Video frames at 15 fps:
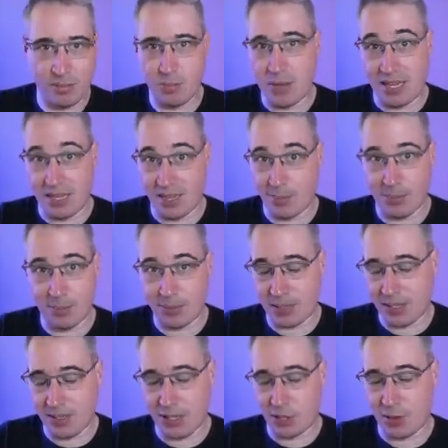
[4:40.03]
making them
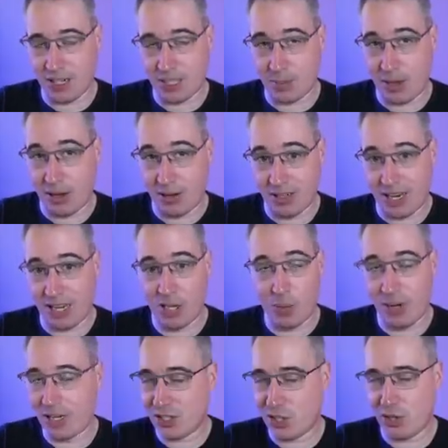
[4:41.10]
completely transparent
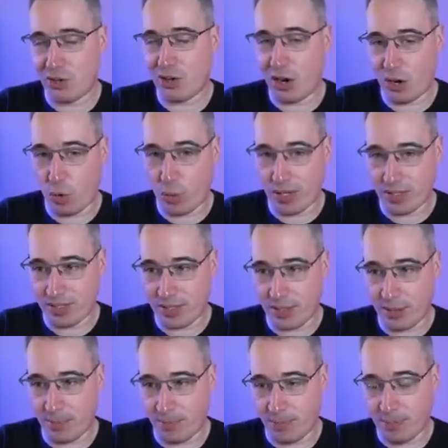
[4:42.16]
anyway, so you're not going to see
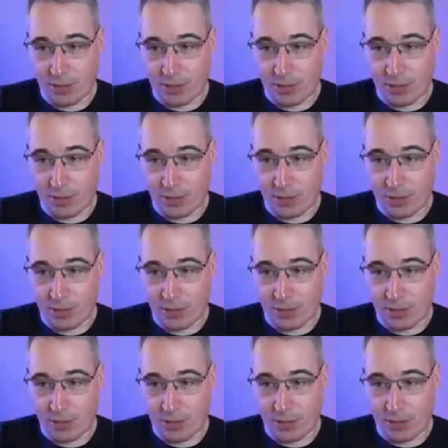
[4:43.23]
them.